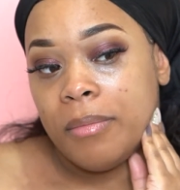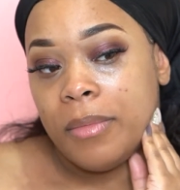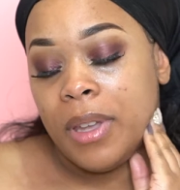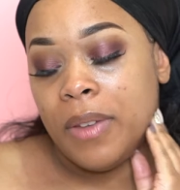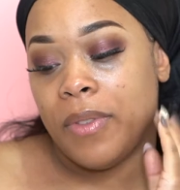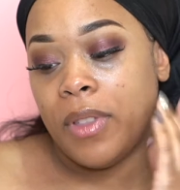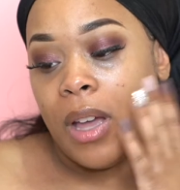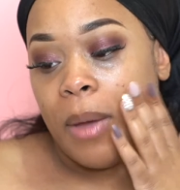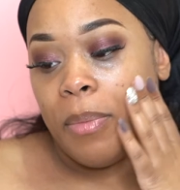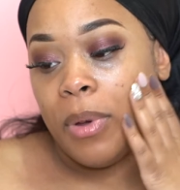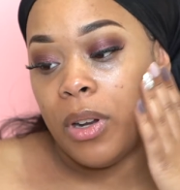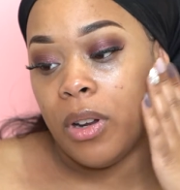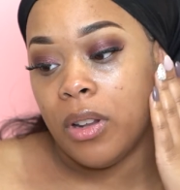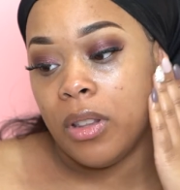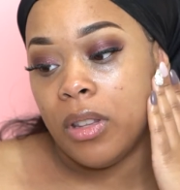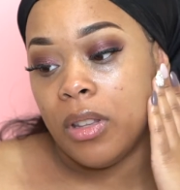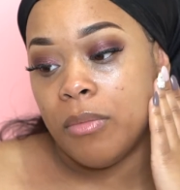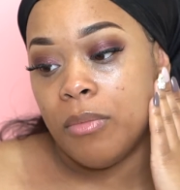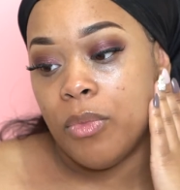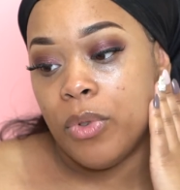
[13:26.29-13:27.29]
even though I put
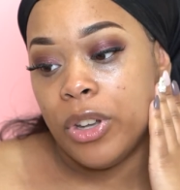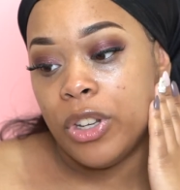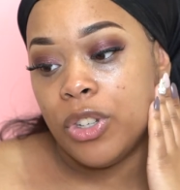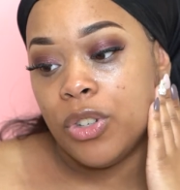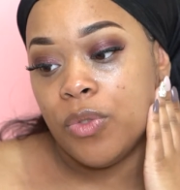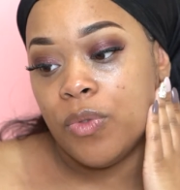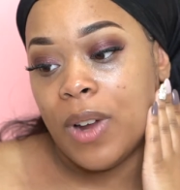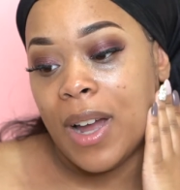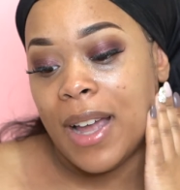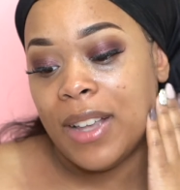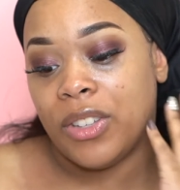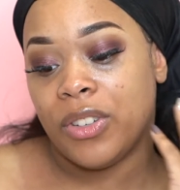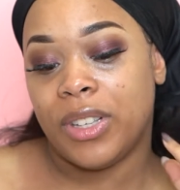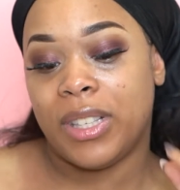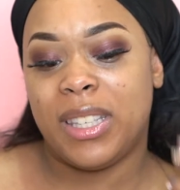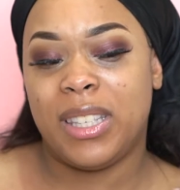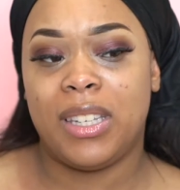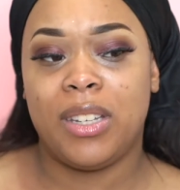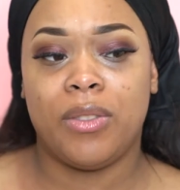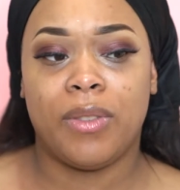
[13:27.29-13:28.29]
on the moisturizer,
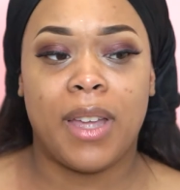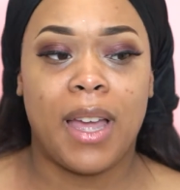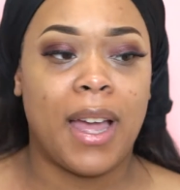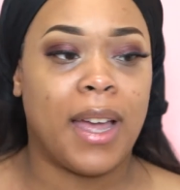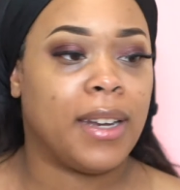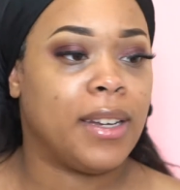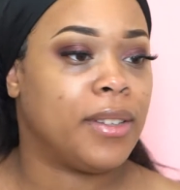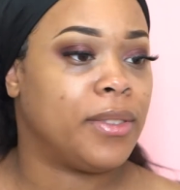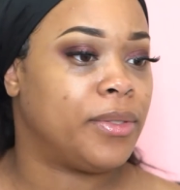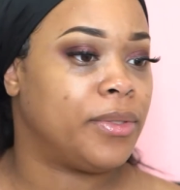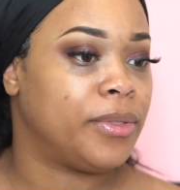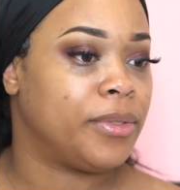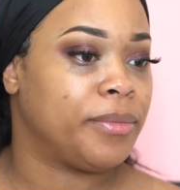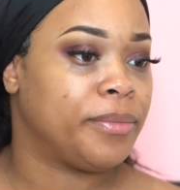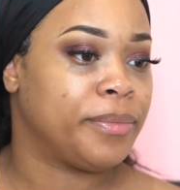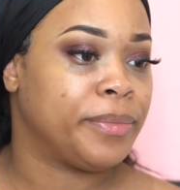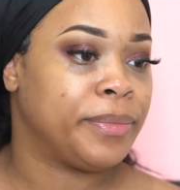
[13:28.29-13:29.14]
it's still kind of,